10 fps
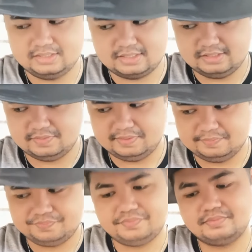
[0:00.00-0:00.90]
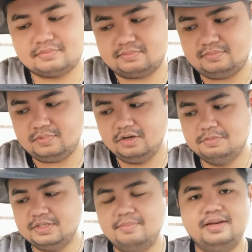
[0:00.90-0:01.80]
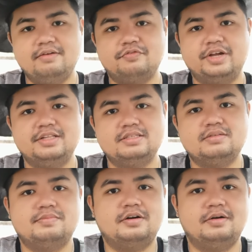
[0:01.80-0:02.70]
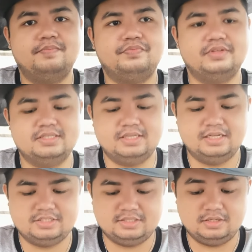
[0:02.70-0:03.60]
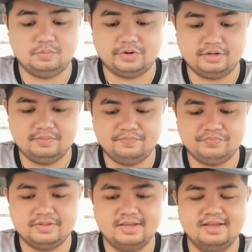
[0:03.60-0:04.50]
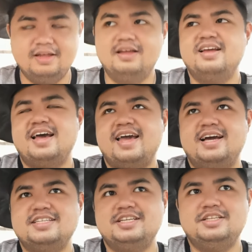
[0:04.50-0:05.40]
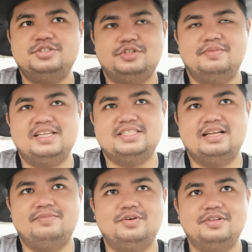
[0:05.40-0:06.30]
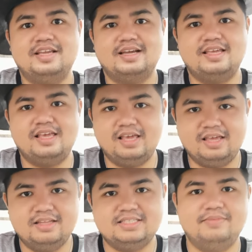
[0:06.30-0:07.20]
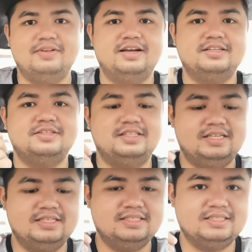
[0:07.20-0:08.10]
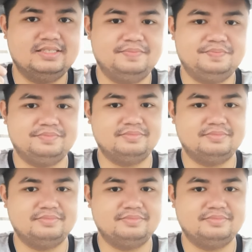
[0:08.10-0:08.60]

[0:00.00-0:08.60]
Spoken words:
excuse me, of summoning friends from the celestial world. I actually drew myself holding a key similar to these.